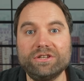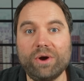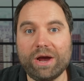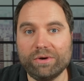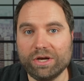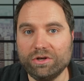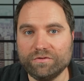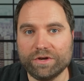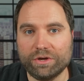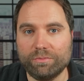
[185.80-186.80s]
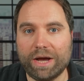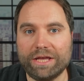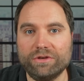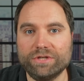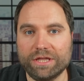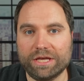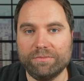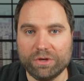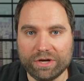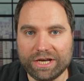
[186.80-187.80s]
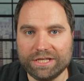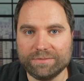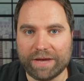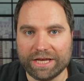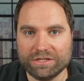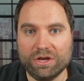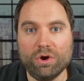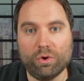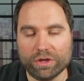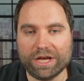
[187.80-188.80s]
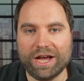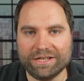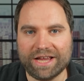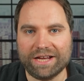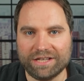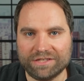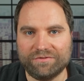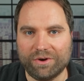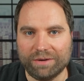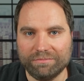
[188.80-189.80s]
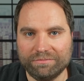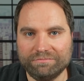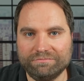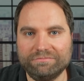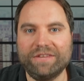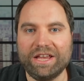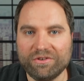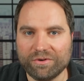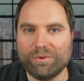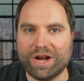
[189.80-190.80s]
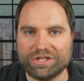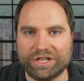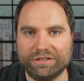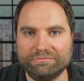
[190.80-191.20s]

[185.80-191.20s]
know how it goes for you by using the community space or the contact us form. Thank you for watching.